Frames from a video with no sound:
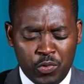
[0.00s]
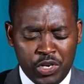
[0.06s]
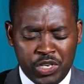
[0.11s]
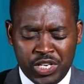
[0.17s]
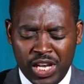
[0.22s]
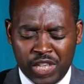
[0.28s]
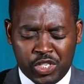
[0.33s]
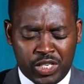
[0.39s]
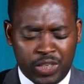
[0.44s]

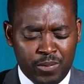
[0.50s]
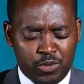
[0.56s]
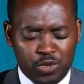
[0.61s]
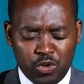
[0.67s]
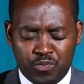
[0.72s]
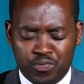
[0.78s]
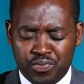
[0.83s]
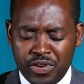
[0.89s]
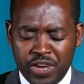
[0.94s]
We just came
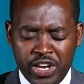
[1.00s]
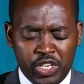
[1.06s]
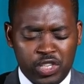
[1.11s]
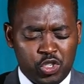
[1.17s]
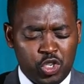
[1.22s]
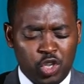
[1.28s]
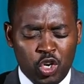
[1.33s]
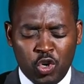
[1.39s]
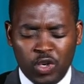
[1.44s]
to
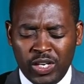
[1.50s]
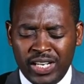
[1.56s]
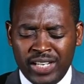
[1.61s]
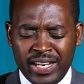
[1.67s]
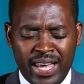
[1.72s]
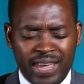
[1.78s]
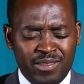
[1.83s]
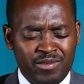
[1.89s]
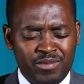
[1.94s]
praise your
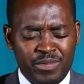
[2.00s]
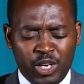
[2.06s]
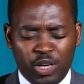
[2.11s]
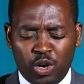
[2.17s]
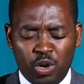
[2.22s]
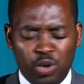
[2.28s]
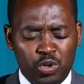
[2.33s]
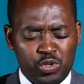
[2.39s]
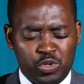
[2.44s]
holy name
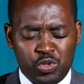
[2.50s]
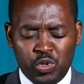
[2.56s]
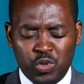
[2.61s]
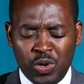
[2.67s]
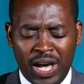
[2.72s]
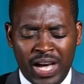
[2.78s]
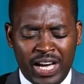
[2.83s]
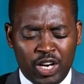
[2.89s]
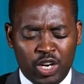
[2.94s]
because
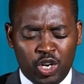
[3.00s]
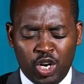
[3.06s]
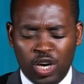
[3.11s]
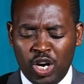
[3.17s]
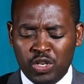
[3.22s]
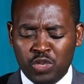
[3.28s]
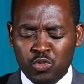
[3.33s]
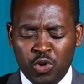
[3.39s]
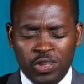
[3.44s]
you are
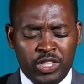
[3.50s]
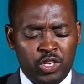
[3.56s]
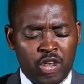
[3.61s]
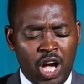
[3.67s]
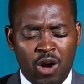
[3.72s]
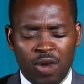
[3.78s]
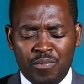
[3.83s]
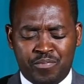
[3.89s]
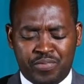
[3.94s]
God
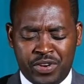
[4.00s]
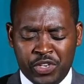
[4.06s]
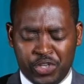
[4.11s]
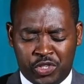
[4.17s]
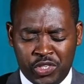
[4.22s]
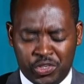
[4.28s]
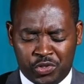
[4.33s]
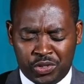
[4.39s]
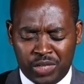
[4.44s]
worthy our
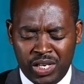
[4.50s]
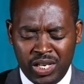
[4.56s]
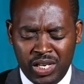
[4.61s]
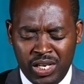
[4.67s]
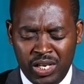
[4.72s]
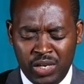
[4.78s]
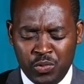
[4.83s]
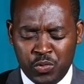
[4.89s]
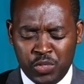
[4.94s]
praises.
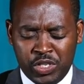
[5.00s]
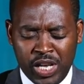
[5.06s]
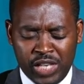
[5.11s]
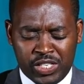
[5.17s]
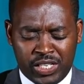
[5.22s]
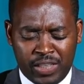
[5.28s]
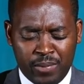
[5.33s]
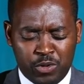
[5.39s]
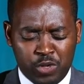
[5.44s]
We
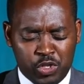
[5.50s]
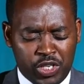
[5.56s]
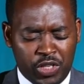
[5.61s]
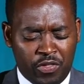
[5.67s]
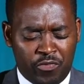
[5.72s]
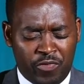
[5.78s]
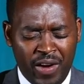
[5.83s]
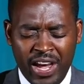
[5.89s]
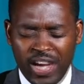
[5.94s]
just came to
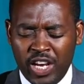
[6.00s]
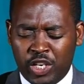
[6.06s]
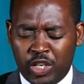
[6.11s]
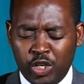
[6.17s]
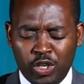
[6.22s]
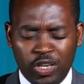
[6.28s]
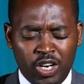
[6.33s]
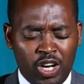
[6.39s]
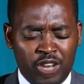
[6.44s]
say
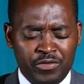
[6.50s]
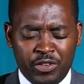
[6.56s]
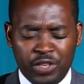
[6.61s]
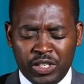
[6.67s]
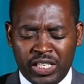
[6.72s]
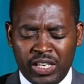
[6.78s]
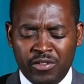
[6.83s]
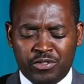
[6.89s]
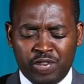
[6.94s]
thank you, Lord,
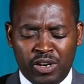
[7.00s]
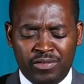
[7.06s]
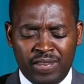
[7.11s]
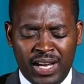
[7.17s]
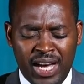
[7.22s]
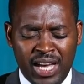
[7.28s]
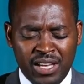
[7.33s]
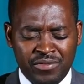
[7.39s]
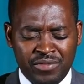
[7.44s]
for gift
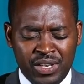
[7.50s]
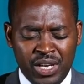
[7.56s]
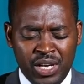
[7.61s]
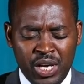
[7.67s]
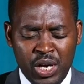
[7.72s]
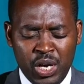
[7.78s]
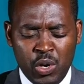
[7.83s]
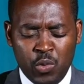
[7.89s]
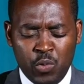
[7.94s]
of life.
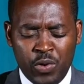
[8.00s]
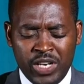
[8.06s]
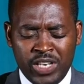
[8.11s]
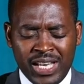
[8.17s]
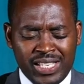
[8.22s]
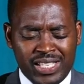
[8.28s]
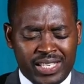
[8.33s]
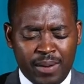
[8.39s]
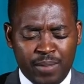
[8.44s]

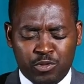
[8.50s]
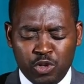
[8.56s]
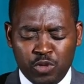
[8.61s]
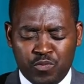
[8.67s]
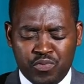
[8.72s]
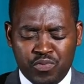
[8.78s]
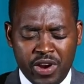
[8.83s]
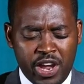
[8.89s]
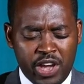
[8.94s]
We just came
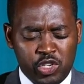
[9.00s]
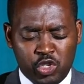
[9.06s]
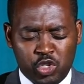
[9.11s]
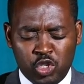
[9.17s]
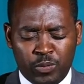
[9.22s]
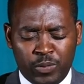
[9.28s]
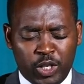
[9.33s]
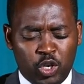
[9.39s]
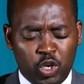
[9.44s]
to
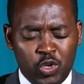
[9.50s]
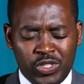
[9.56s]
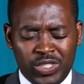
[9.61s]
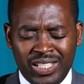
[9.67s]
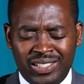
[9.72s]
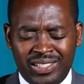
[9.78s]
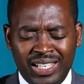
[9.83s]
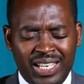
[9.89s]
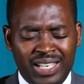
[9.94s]
praise you
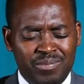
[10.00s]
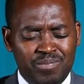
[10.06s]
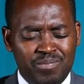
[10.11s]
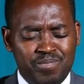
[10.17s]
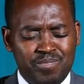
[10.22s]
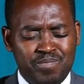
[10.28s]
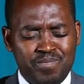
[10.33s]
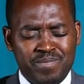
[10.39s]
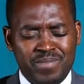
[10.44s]
because indeed
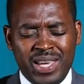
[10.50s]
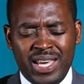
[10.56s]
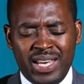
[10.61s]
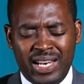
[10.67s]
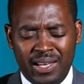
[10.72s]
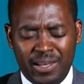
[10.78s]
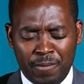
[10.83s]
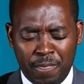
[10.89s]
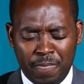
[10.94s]

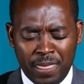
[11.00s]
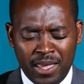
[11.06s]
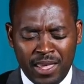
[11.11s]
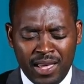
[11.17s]
many